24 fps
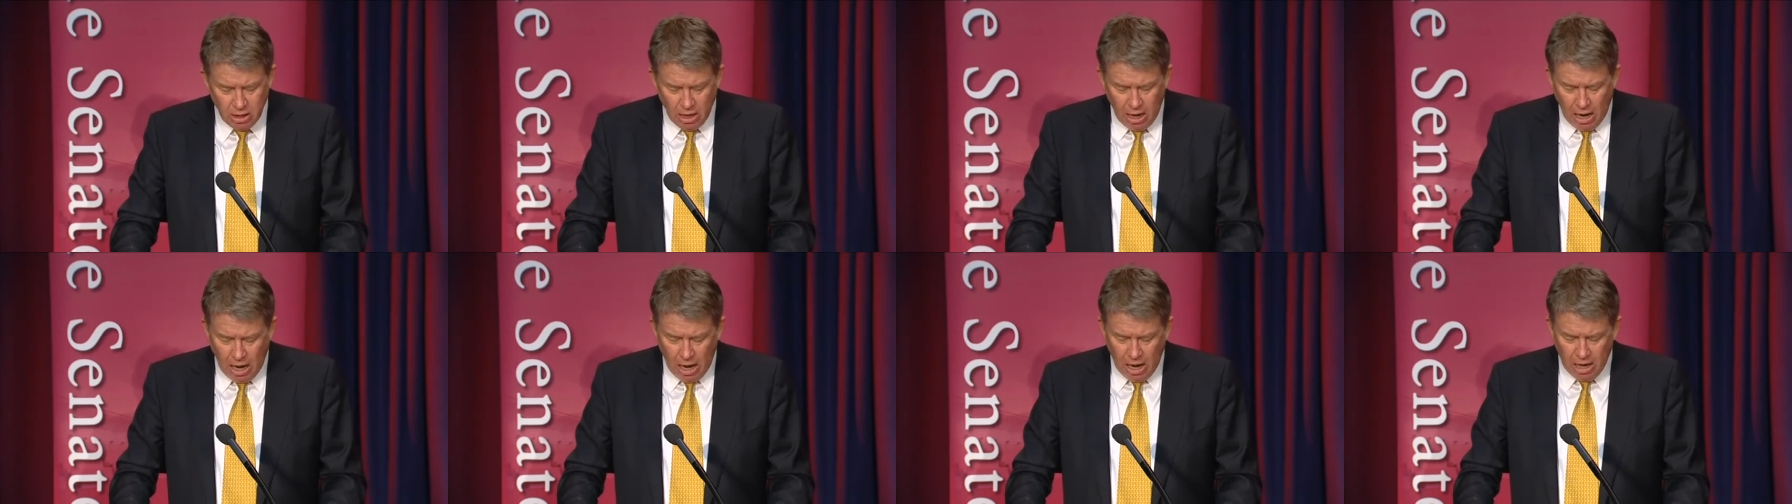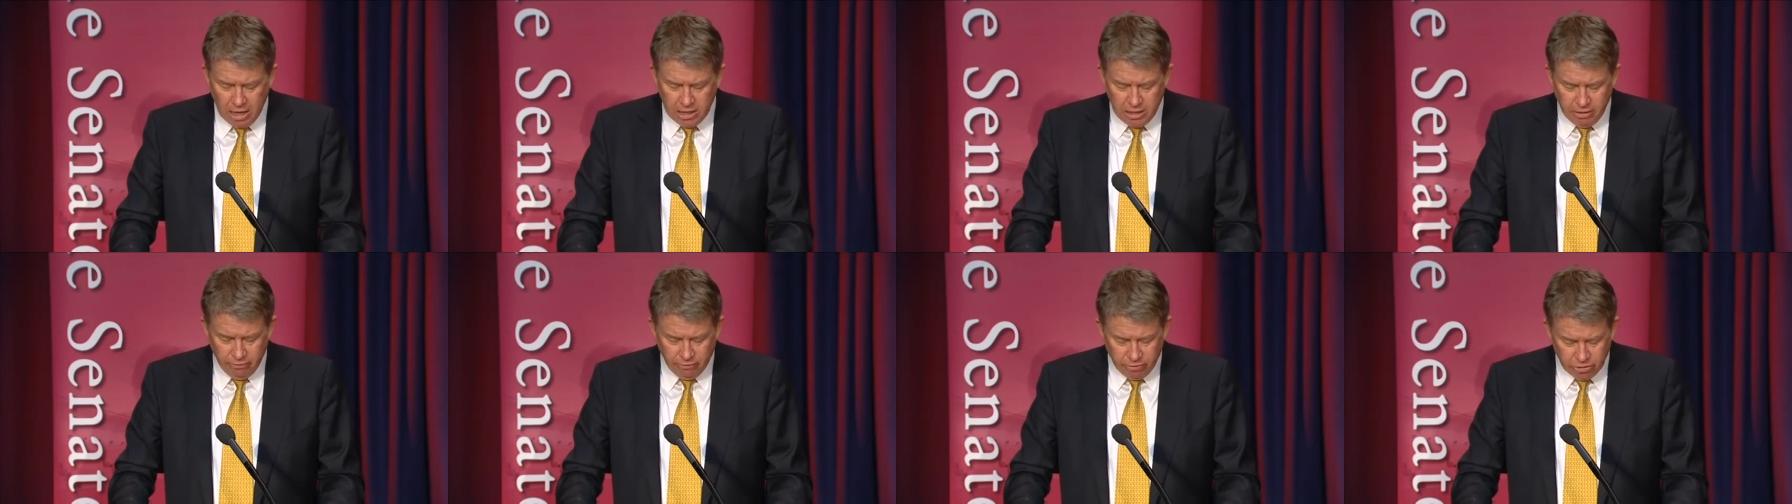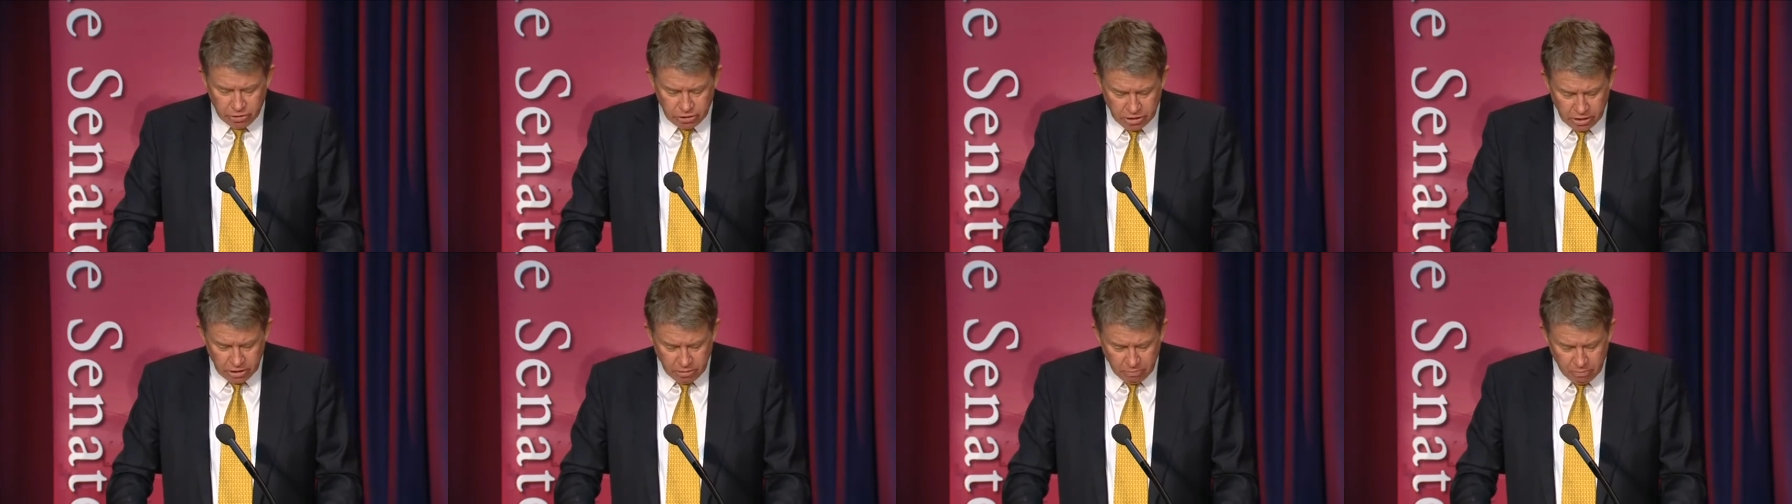uh,
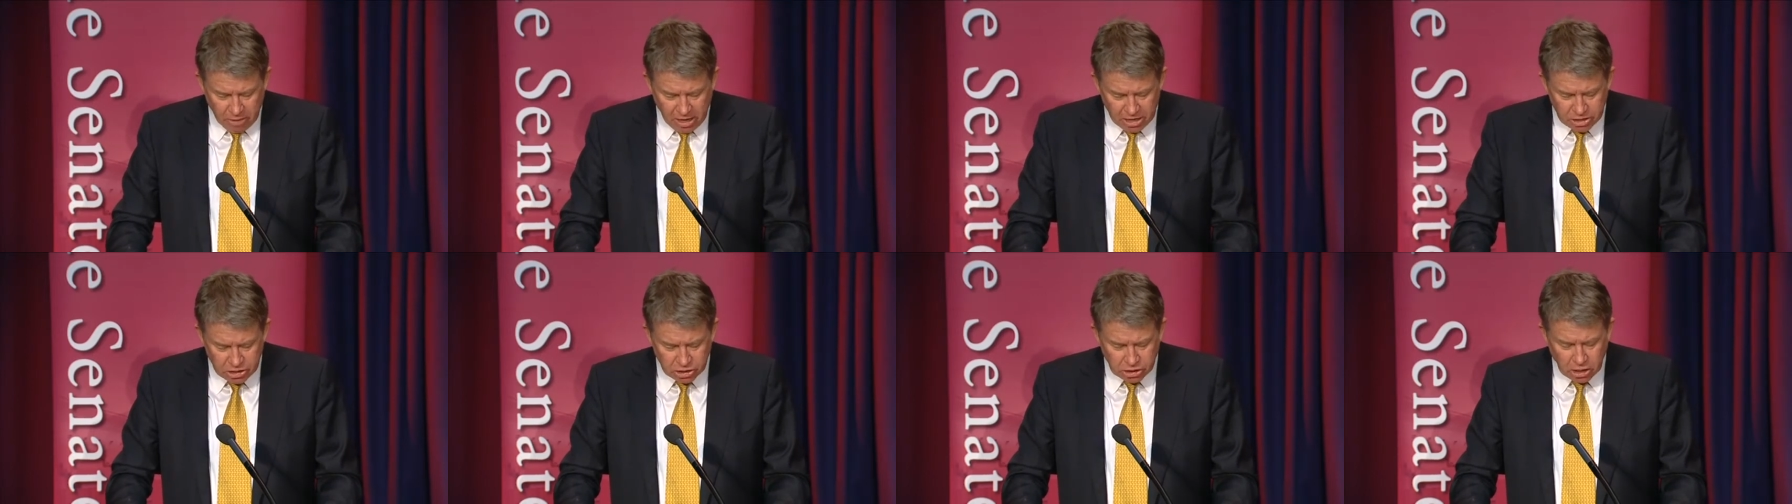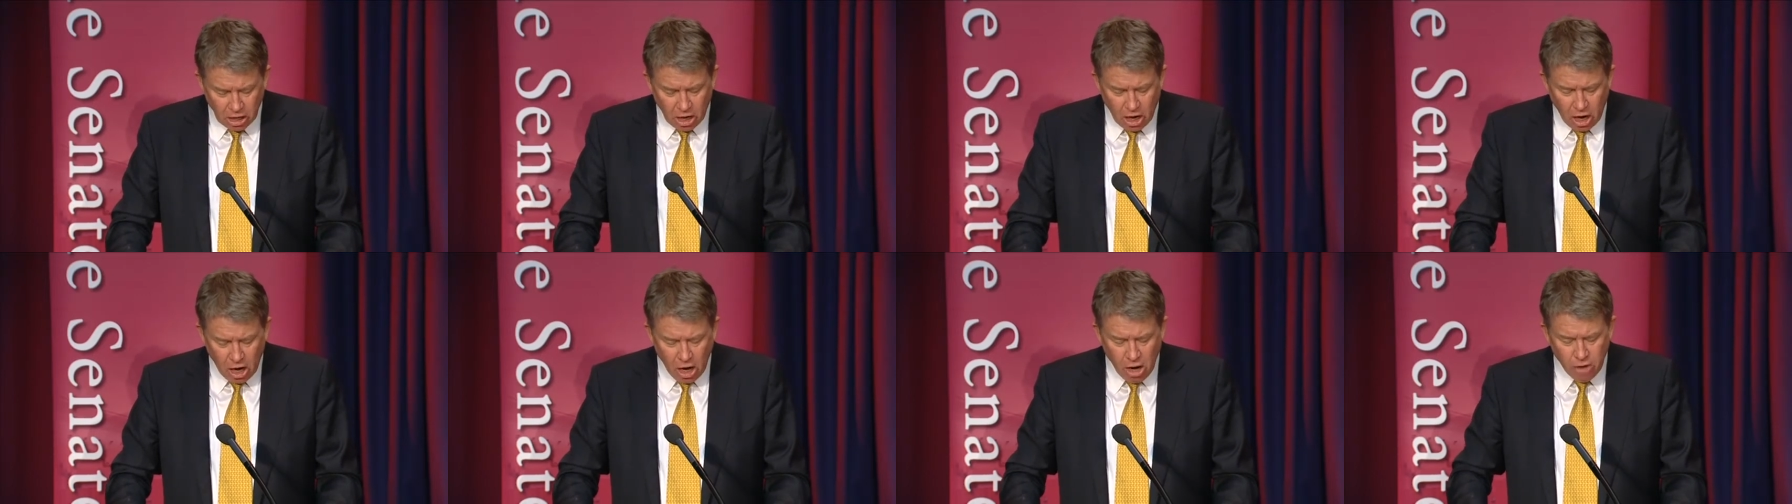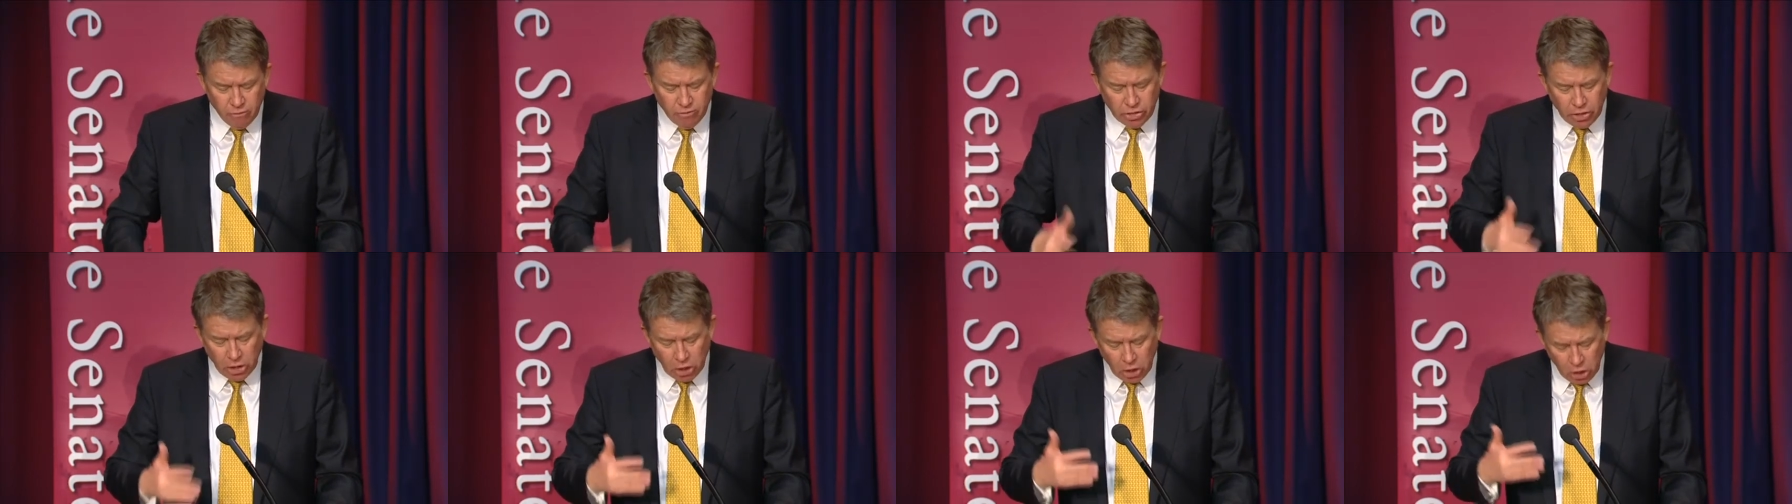difference to the budget
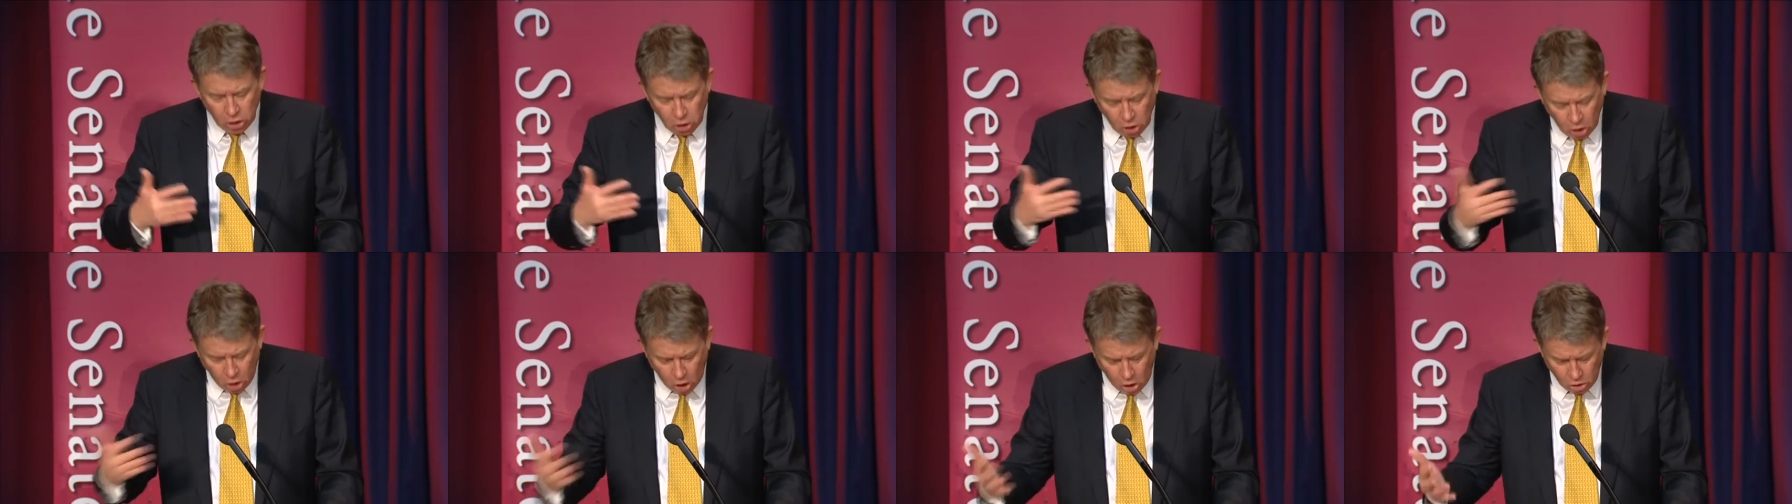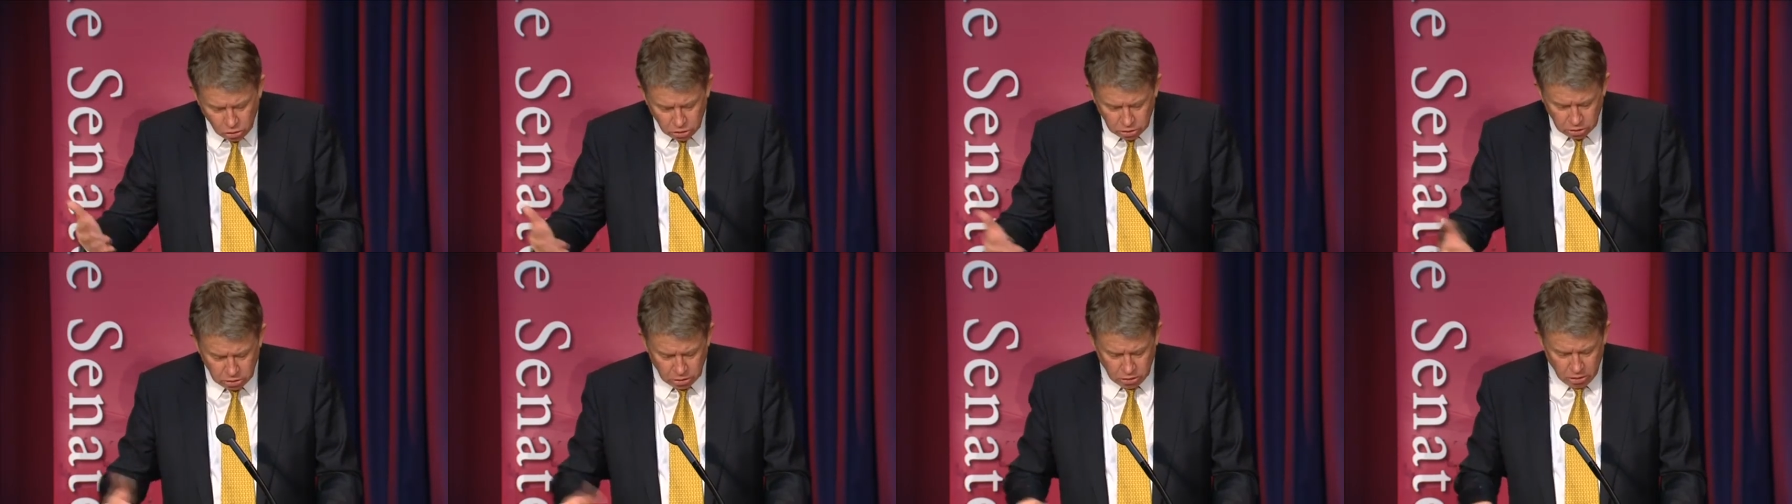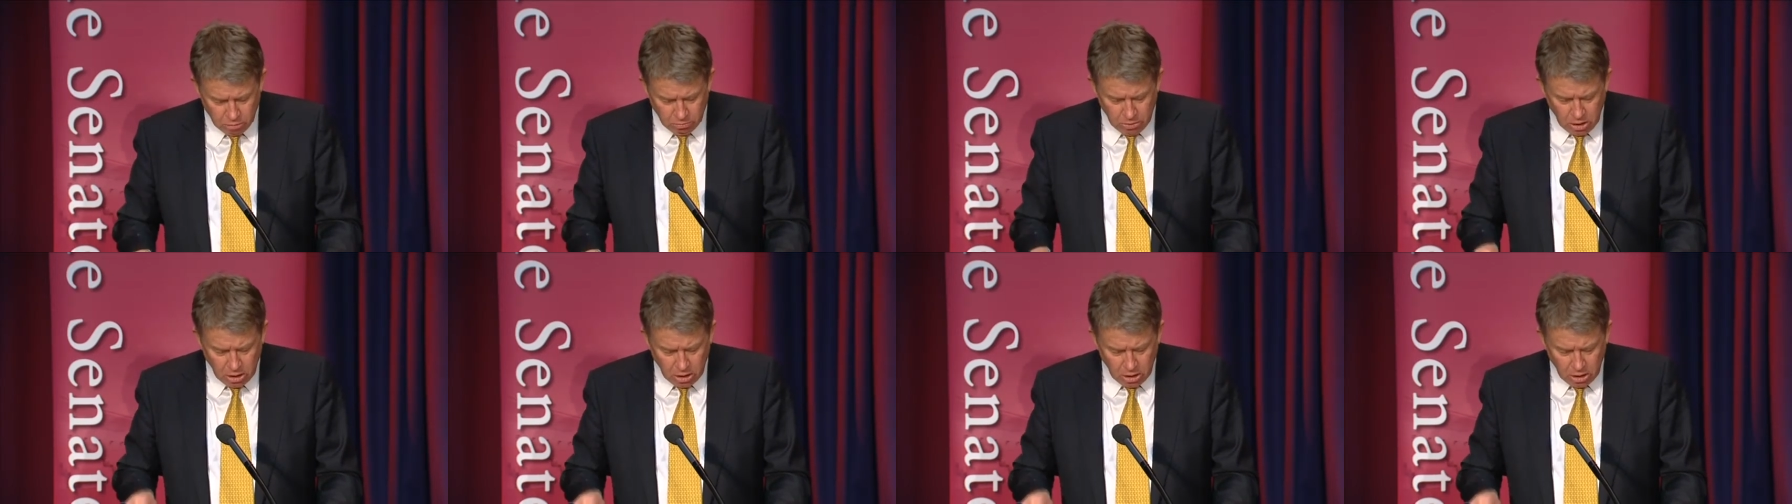over the long term.